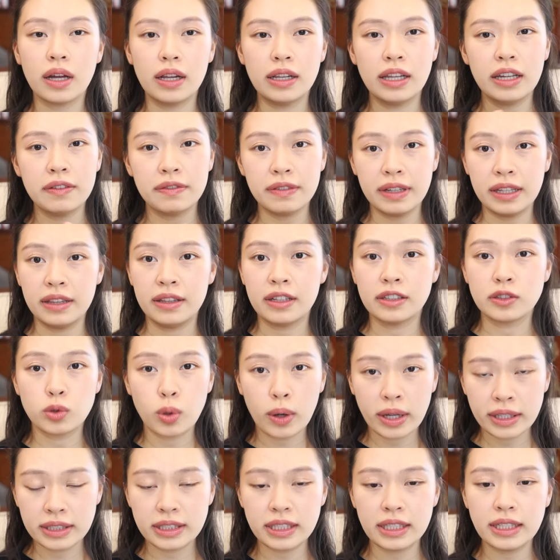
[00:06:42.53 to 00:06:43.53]
lived in the
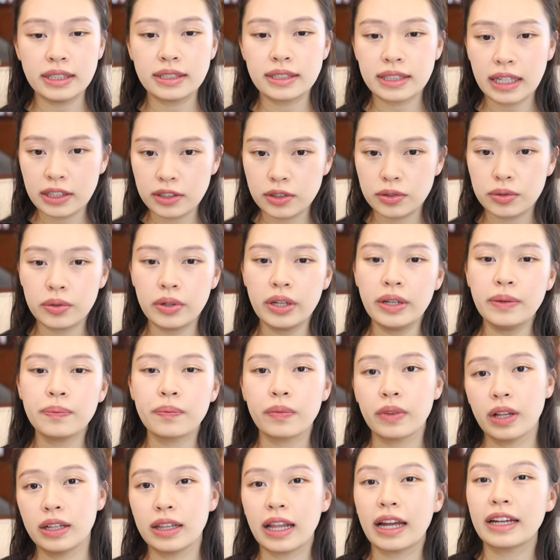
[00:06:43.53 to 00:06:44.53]
20th century,
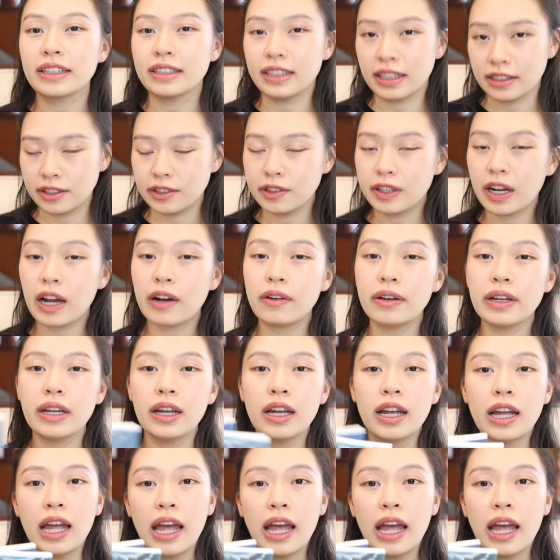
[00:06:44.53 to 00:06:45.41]
like Yasunari,